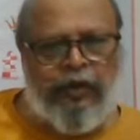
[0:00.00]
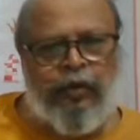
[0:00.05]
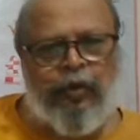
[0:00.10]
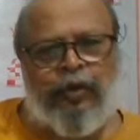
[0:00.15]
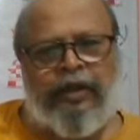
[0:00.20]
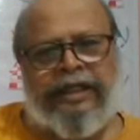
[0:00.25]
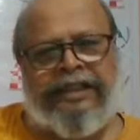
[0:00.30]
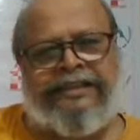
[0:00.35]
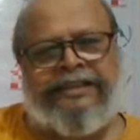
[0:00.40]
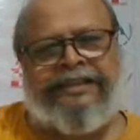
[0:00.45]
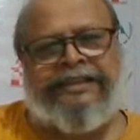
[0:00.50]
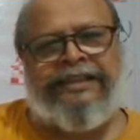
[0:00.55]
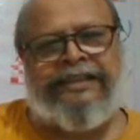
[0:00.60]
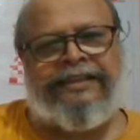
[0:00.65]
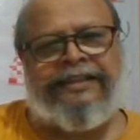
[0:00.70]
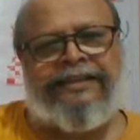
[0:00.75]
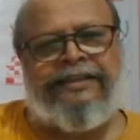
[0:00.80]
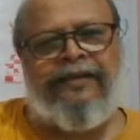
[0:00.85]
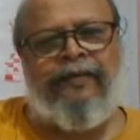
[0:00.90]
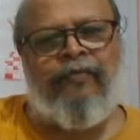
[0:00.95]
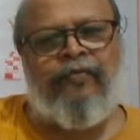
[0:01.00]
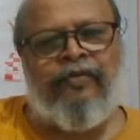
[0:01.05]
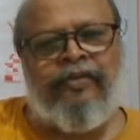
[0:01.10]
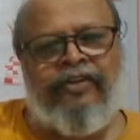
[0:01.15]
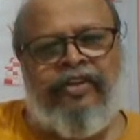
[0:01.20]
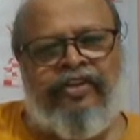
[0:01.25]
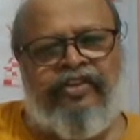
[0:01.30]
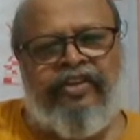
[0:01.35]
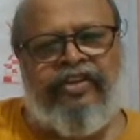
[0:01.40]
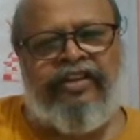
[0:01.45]
rook h6.
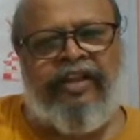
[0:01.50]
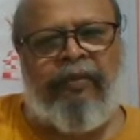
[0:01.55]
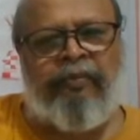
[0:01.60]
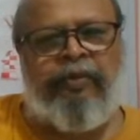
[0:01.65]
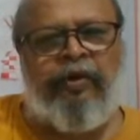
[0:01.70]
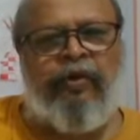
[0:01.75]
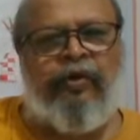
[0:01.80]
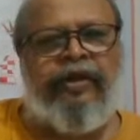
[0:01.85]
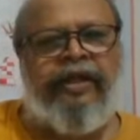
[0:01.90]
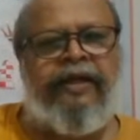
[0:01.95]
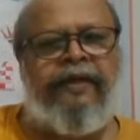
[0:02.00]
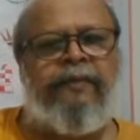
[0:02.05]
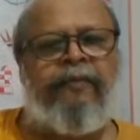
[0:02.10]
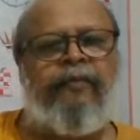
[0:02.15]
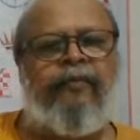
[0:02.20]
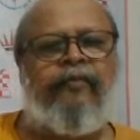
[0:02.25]
This is the beauty.